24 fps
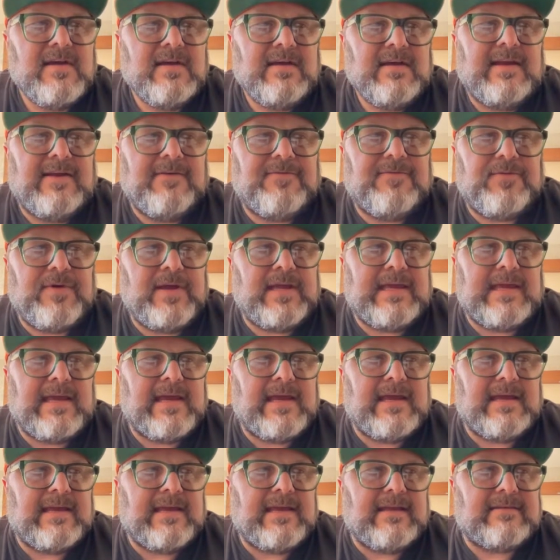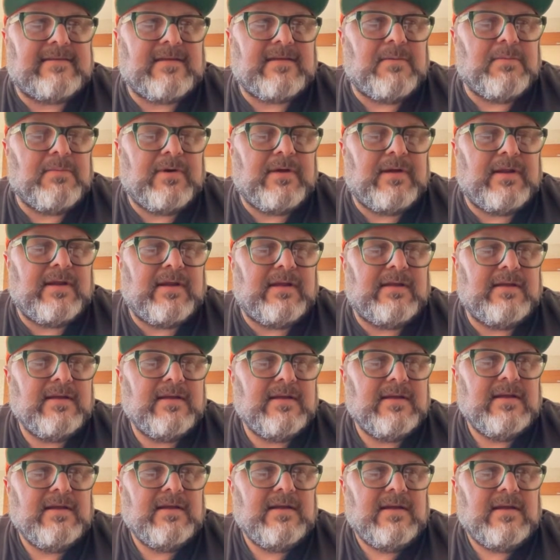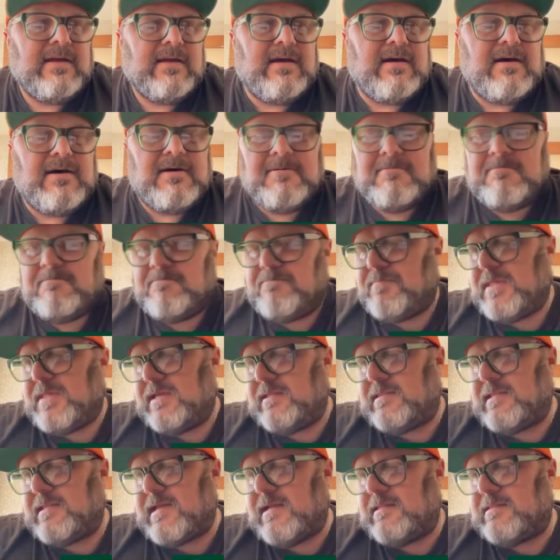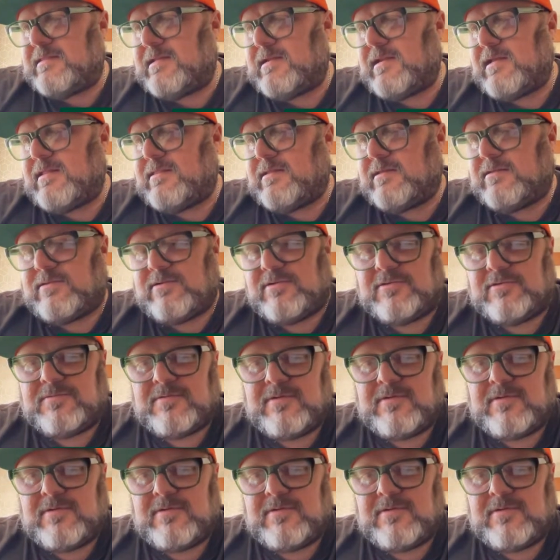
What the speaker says: If we can't get somebody like that, then I think there's